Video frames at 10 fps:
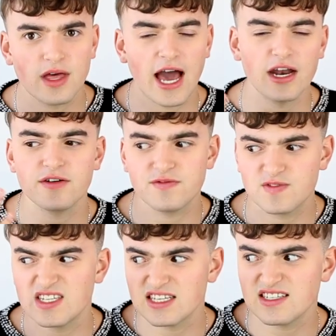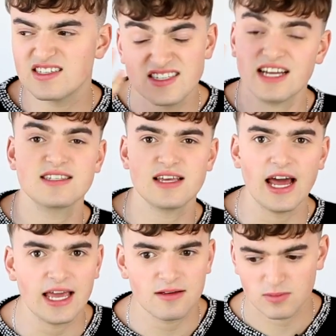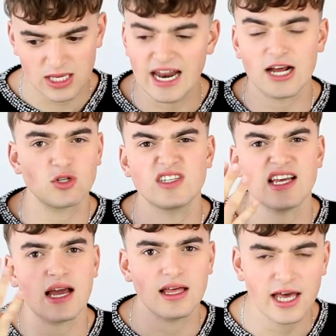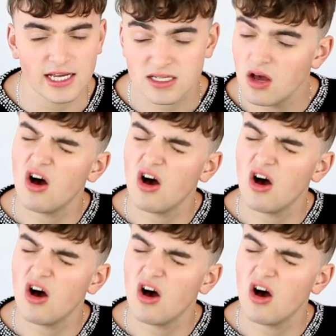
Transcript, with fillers: out of 66 that I can actually say I liked.